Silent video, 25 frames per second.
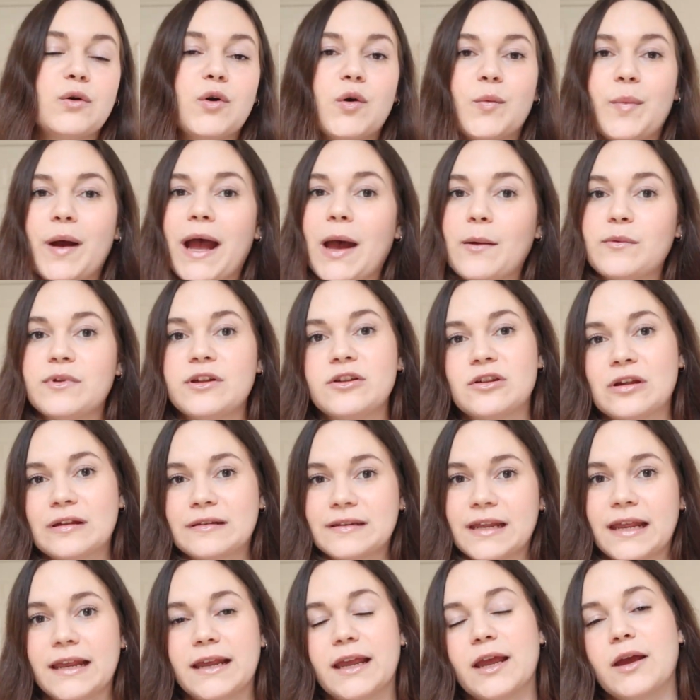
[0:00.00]
or perhaps you
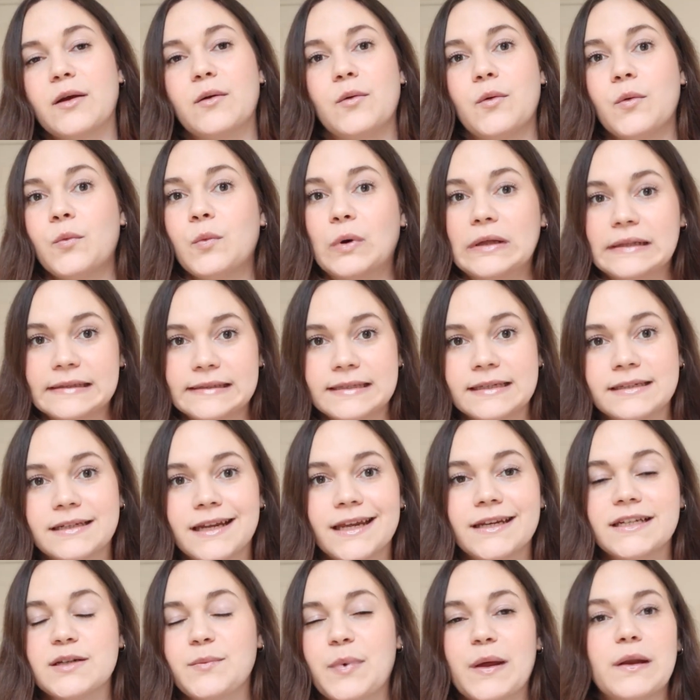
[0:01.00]
just take it once a
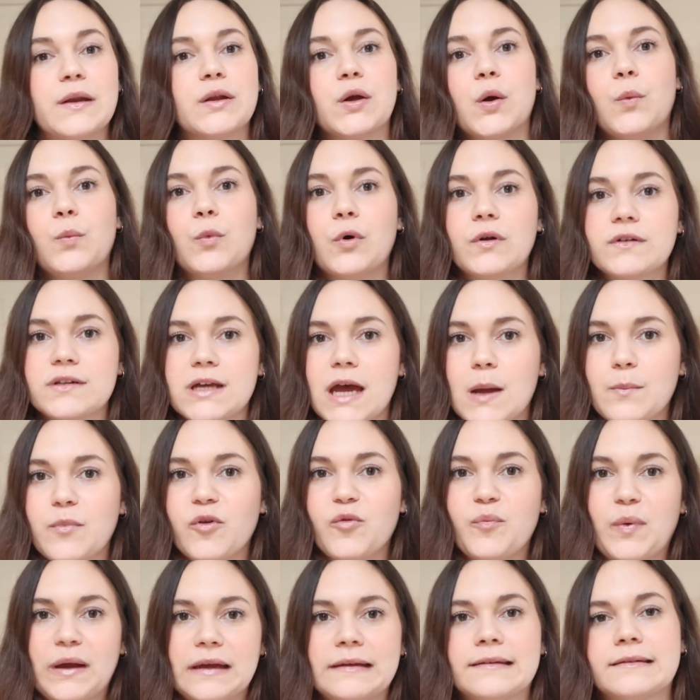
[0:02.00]
day depending on what type
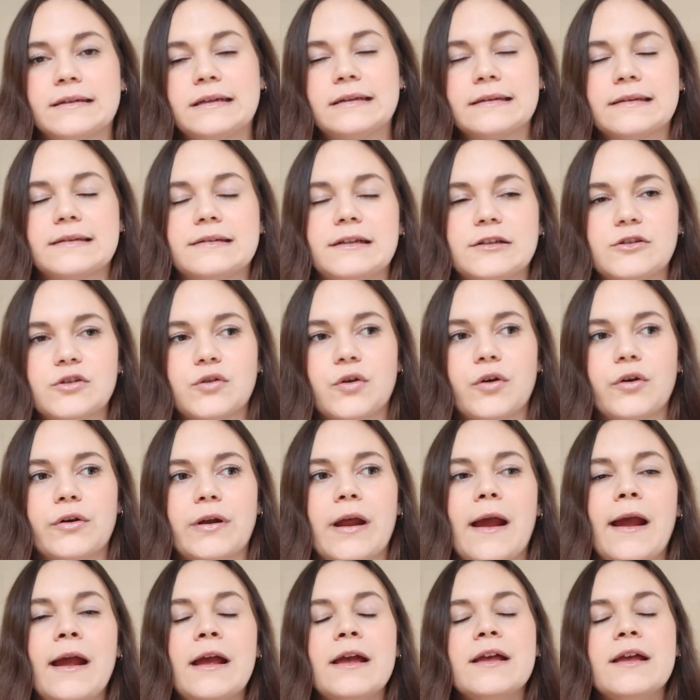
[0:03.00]
of basal insulin you're on.